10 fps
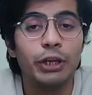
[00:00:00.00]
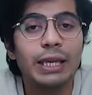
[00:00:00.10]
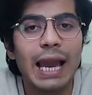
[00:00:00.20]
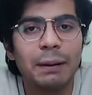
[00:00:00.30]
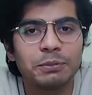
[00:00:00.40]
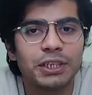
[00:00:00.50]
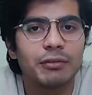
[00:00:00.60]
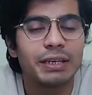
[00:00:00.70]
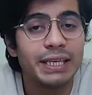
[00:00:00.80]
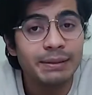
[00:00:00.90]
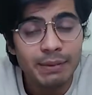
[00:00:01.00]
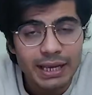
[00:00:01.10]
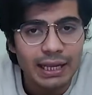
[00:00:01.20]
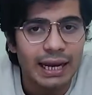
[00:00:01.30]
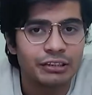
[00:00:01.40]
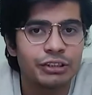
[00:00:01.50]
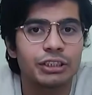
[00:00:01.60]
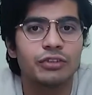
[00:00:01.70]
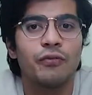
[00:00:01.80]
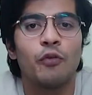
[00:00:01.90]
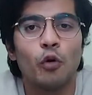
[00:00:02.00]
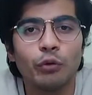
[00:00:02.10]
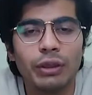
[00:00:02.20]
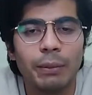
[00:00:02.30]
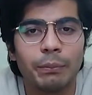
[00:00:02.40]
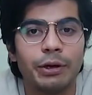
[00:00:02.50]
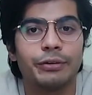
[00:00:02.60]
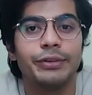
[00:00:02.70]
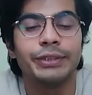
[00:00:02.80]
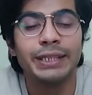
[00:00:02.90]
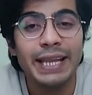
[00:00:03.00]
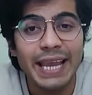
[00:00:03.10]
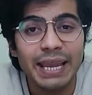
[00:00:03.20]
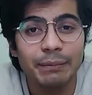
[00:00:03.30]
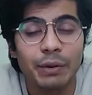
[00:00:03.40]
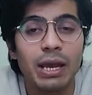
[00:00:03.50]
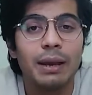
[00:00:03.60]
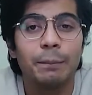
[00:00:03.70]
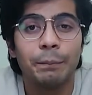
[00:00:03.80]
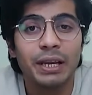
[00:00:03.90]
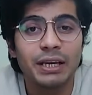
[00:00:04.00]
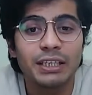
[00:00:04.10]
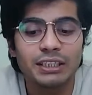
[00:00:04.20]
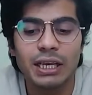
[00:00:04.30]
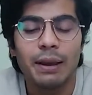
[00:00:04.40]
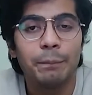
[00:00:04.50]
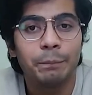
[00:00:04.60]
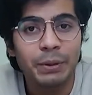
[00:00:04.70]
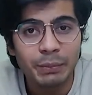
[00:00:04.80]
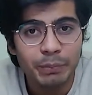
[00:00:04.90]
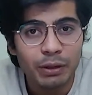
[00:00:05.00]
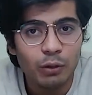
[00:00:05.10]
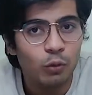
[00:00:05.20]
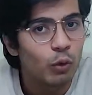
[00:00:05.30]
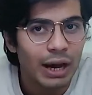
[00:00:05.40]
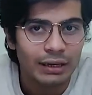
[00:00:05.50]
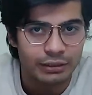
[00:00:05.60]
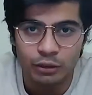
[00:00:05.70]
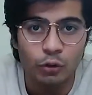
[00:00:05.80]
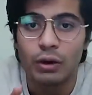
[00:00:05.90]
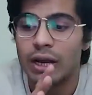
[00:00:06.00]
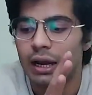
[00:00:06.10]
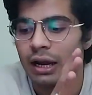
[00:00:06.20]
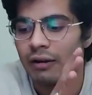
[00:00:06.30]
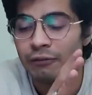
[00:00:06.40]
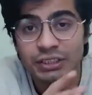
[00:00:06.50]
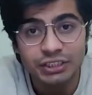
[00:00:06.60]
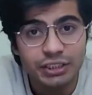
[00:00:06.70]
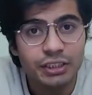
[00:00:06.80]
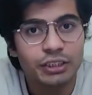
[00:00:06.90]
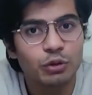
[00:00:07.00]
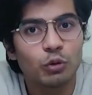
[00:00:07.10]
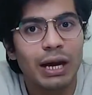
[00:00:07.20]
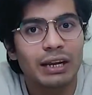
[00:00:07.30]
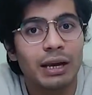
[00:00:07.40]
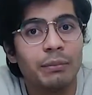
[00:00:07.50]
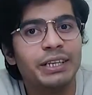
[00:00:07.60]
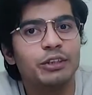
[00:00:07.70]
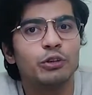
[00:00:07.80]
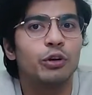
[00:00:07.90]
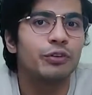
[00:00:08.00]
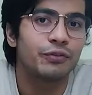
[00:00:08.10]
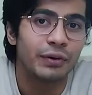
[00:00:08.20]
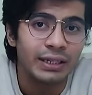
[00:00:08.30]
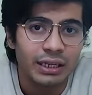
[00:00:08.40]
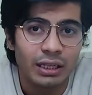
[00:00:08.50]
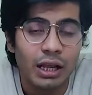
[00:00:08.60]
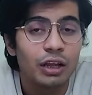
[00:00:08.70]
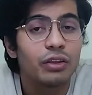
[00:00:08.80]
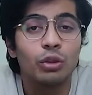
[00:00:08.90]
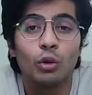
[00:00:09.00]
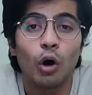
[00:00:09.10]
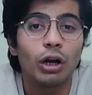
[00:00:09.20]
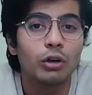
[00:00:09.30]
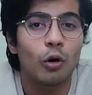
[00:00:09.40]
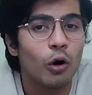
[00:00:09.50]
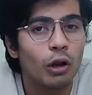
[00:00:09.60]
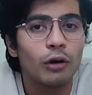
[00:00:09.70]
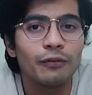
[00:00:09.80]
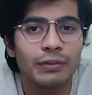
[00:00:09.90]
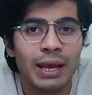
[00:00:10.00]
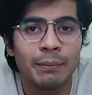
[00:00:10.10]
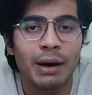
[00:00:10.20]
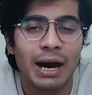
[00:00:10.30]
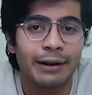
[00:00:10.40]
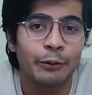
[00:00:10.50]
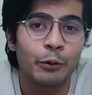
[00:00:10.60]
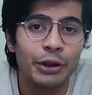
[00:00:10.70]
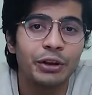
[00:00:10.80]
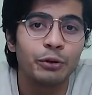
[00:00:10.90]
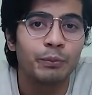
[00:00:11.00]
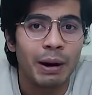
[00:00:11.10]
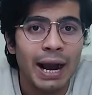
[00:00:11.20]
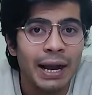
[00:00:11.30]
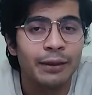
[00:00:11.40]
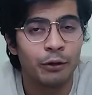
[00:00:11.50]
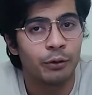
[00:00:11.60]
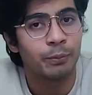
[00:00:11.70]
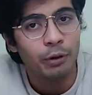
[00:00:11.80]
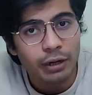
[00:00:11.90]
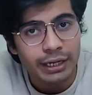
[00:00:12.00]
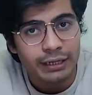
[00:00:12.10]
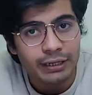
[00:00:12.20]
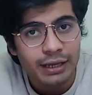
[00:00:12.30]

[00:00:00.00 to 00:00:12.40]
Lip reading: We capture email address, phone number, name, because people who are visitors who are coming to your funnel, not all of them are going to buy your product.